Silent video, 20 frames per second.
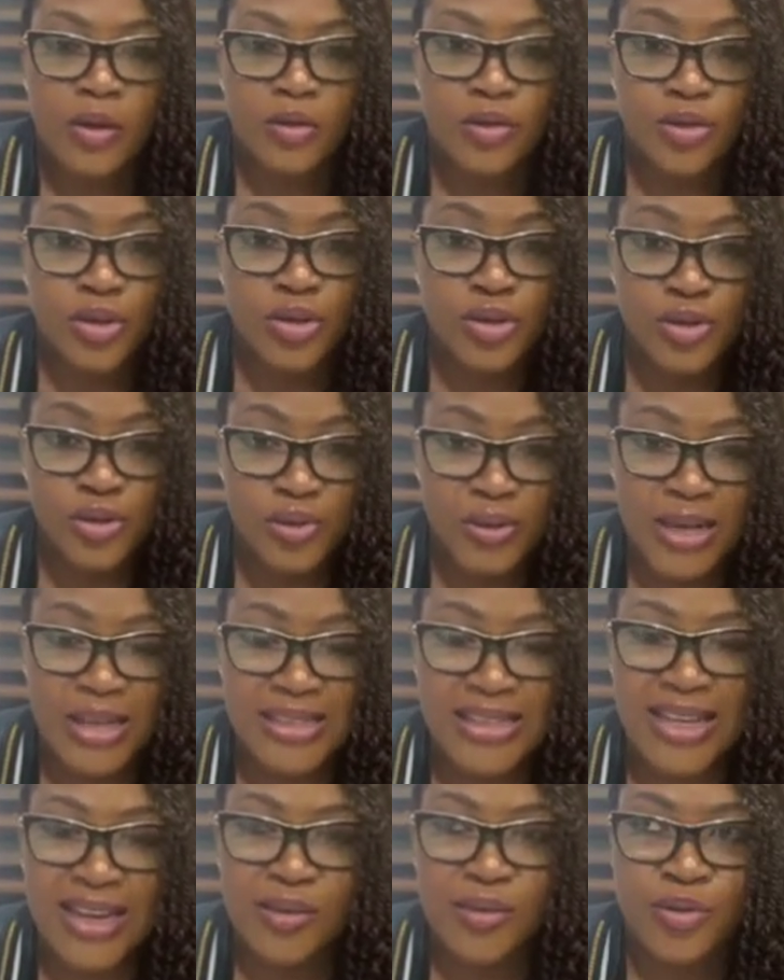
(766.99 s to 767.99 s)
Those students
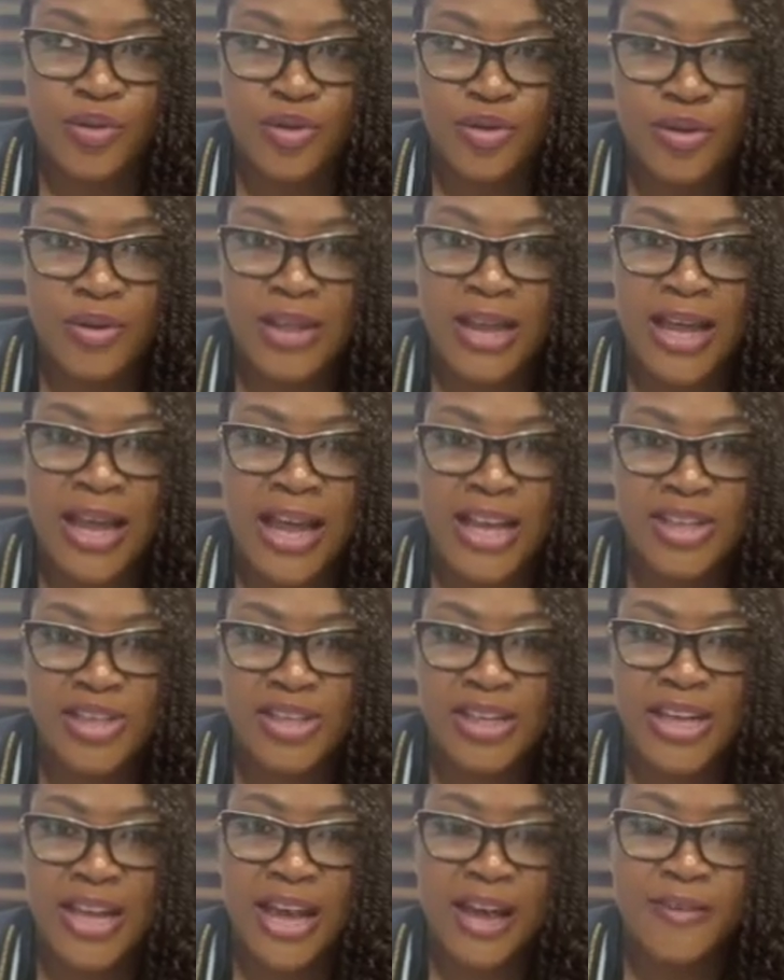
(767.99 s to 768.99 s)
that that
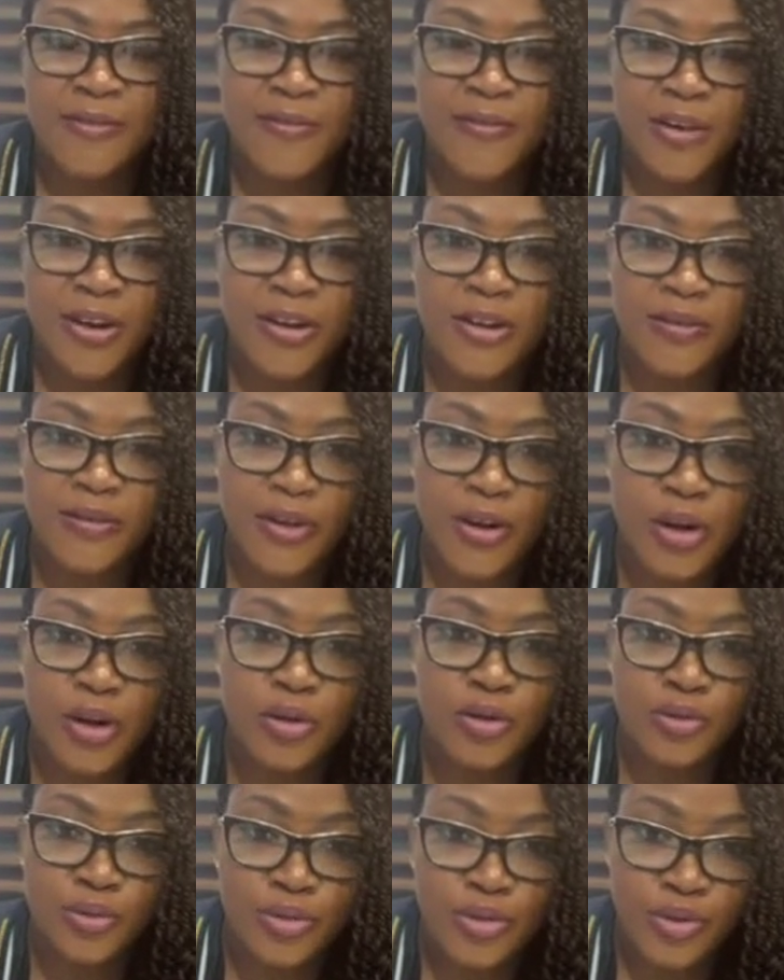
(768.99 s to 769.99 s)
actually have very, very
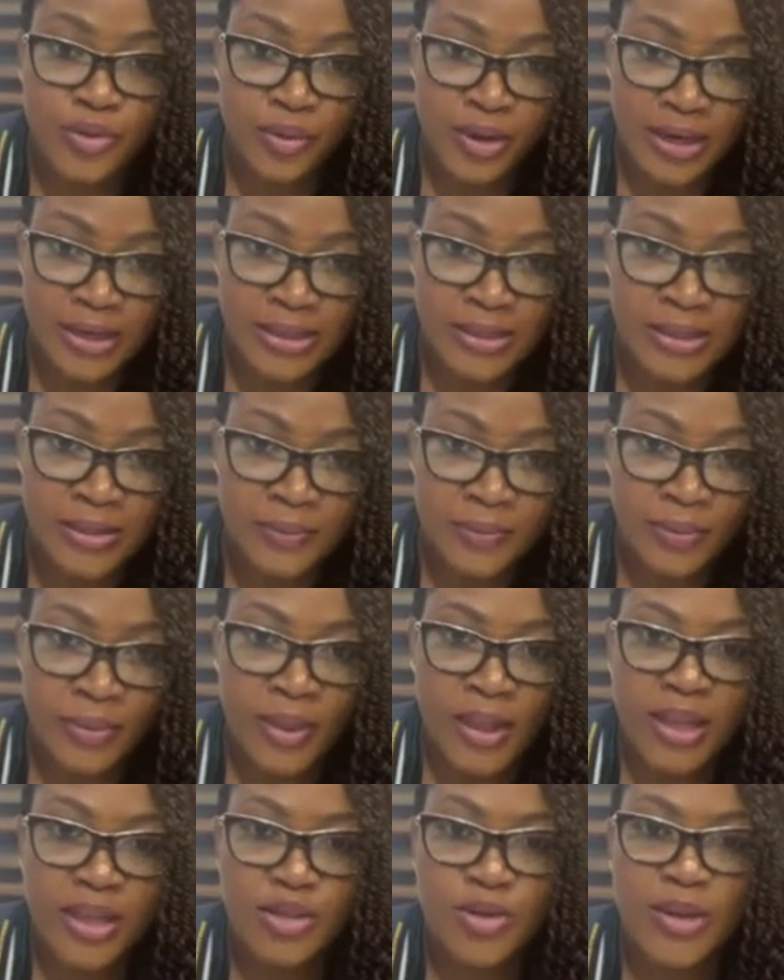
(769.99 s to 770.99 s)
good grades,
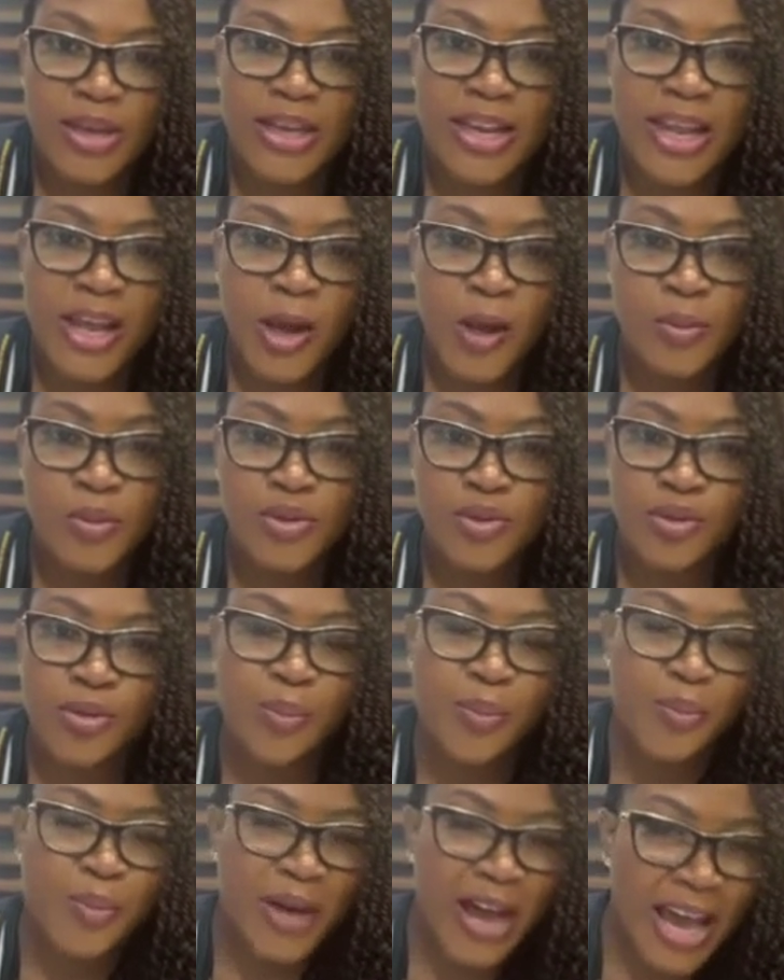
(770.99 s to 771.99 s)
so it helps to
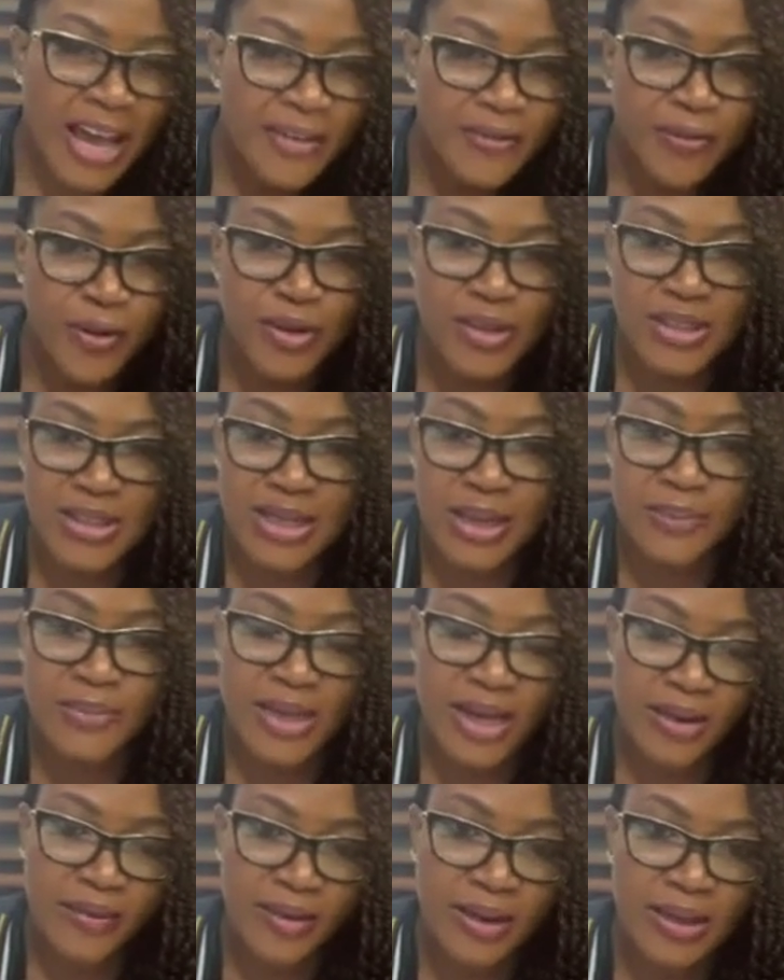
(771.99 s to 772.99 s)
pivot them
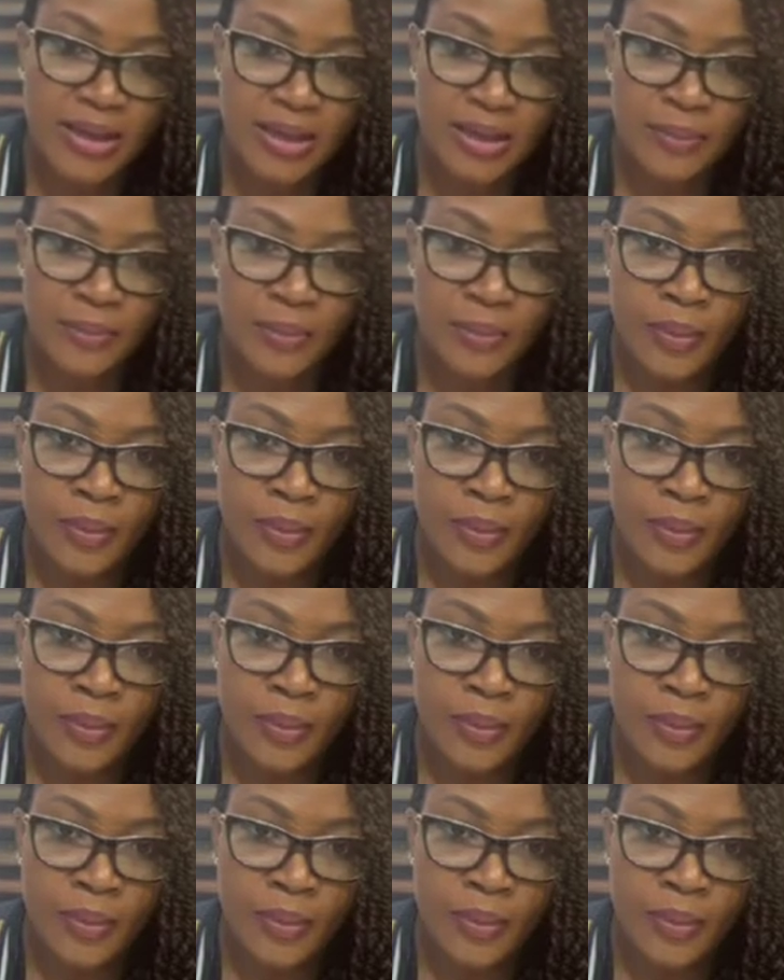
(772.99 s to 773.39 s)
directly,